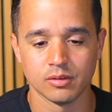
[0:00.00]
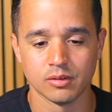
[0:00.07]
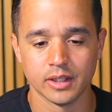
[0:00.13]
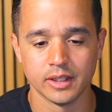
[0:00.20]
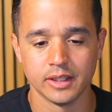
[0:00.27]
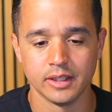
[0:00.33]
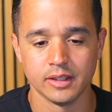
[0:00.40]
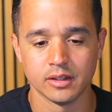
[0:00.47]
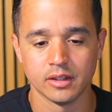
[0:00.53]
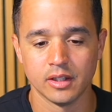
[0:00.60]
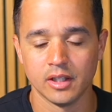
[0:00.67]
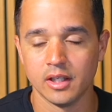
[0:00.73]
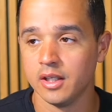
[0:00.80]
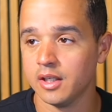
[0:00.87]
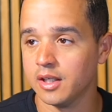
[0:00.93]
right here,
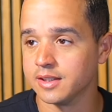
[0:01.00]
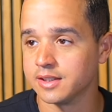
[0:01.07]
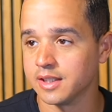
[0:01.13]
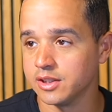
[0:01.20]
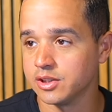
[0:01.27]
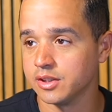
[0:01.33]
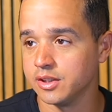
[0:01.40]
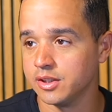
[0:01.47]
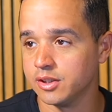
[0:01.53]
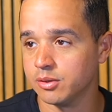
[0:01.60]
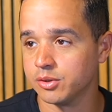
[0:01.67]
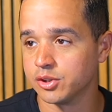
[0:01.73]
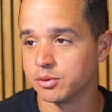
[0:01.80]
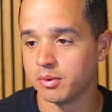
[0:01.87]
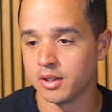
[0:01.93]
essentially the
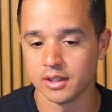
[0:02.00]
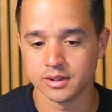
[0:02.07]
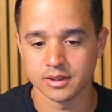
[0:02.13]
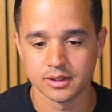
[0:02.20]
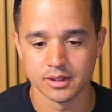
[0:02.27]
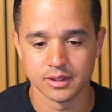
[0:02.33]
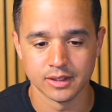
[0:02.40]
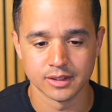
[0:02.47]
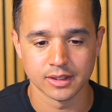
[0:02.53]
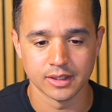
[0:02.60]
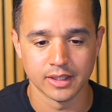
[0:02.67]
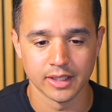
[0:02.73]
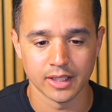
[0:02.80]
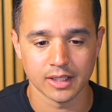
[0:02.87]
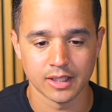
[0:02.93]
response to this
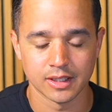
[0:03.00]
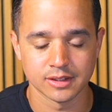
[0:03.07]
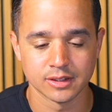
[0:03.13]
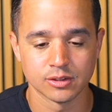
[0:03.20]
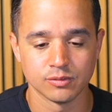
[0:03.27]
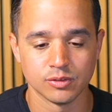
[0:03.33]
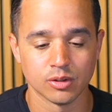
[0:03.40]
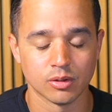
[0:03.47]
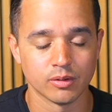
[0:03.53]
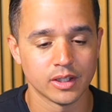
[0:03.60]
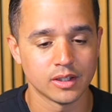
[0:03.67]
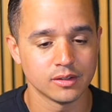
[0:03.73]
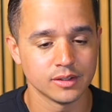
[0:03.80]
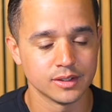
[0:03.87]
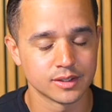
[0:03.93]
get contents of
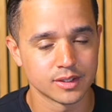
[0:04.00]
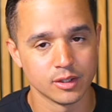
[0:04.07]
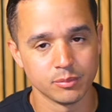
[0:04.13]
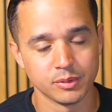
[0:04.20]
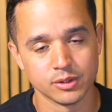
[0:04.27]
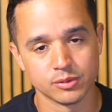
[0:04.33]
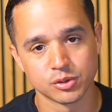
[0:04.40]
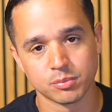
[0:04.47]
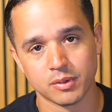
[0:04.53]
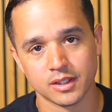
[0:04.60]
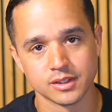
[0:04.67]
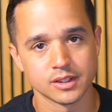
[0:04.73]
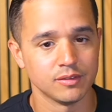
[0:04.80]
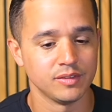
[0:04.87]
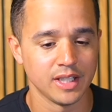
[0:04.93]
URL is going to be the
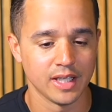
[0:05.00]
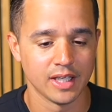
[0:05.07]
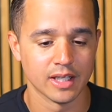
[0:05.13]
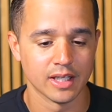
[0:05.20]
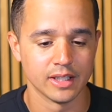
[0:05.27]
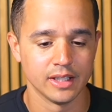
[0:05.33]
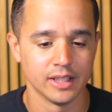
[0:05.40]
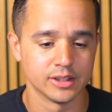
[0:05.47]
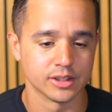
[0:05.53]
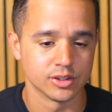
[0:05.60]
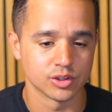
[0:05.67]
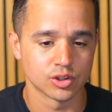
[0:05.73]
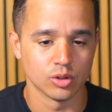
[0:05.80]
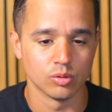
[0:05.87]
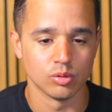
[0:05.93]
response of the AI
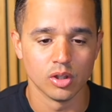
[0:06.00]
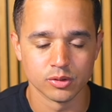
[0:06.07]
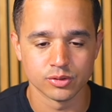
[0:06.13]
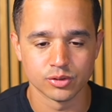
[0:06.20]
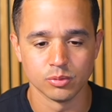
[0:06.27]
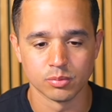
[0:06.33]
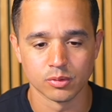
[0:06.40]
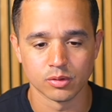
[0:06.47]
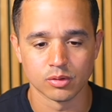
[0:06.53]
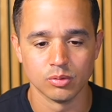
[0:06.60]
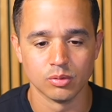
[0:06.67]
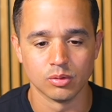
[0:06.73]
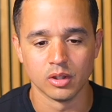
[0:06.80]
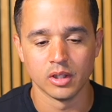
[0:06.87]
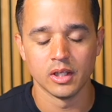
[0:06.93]
agent. So super
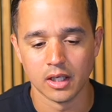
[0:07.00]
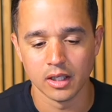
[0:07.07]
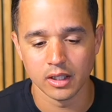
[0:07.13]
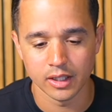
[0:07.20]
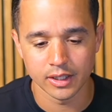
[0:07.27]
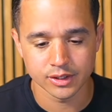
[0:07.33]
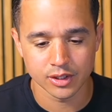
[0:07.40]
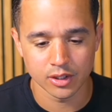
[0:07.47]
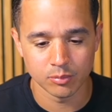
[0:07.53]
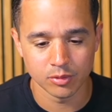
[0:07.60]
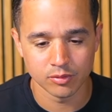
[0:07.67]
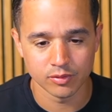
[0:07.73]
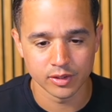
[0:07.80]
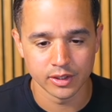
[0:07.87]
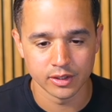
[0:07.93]
cool. Let's come
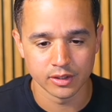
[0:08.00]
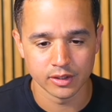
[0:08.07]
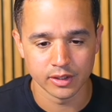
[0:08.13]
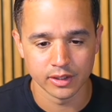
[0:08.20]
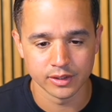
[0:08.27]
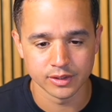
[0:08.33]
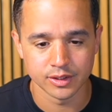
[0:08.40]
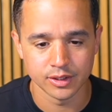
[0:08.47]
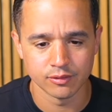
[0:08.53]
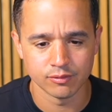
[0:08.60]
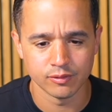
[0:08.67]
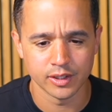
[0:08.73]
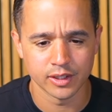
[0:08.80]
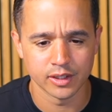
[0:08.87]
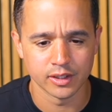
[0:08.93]
over here and see if
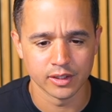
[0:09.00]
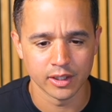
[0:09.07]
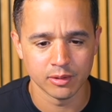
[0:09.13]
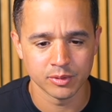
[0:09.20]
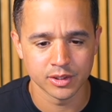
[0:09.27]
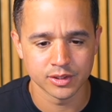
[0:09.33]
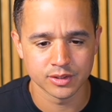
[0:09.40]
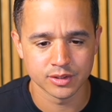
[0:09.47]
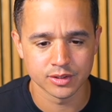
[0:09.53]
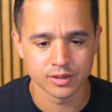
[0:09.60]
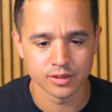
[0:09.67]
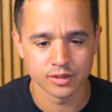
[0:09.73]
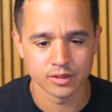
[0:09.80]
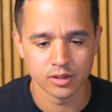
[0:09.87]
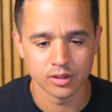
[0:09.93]
we can name this,
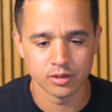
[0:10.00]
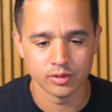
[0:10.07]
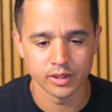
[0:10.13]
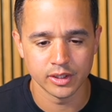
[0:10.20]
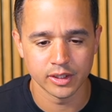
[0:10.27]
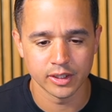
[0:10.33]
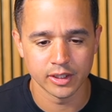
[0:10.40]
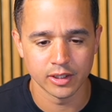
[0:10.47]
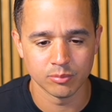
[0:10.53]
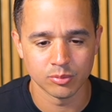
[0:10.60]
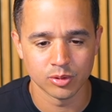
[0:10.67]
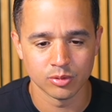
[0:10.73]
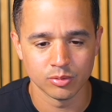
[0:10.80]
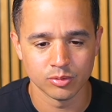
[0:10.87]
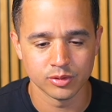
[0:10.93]

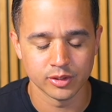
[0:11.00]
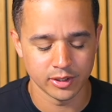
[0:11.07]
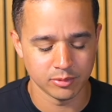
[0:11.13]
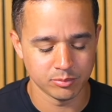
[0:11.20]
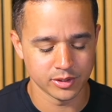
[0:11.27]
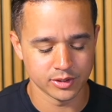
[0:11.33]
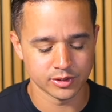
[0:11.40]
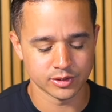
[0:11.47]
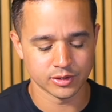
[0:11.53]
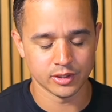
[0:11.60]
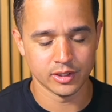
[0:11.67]
we'll name this